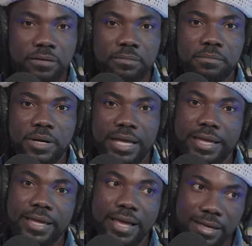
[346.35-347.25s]

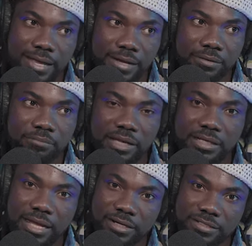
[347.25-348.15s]
Akan. My
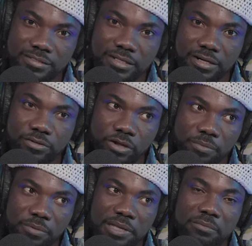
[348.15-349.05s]
dad is an
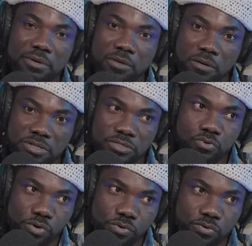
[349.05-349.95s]
Akapim and my mom is
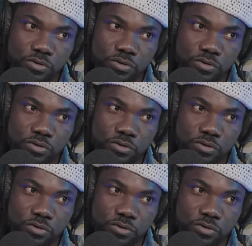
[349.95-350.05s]
Kwew.